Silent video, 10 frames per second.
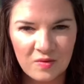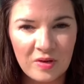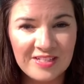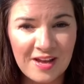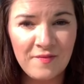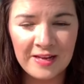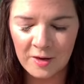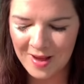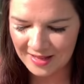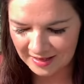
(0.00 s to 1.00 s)
We're definitely gonna
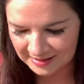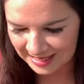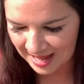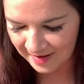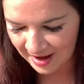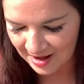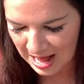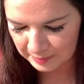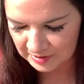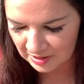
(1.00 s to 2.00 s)
make these again. They are
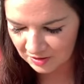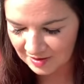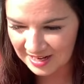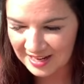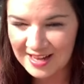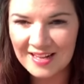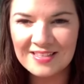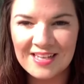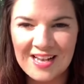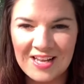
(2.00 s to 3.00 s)
absolutely
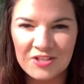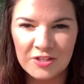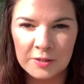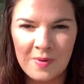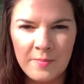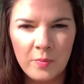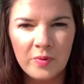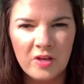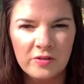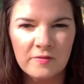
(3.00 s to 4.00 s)
delicious. Maybe we'll
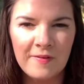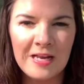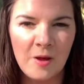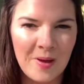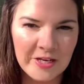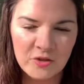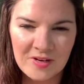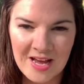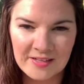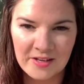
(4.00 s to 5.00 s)
use phyllo pastry
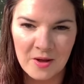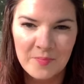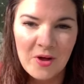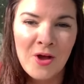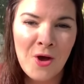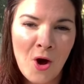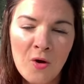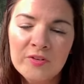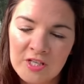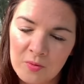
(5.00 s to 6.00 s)
next time, but
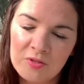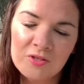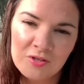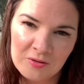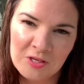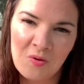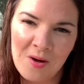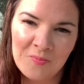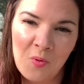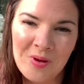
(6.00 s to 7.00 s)
obviously we're just using
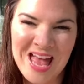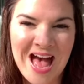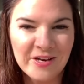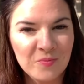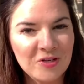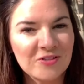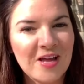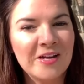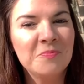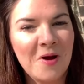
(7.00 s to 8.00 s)
what we had, and we just
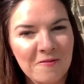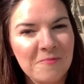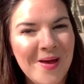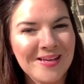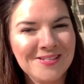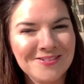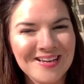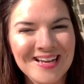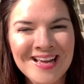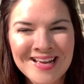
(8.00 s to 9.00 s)
had puff
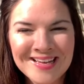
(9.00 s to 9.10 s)
pastry.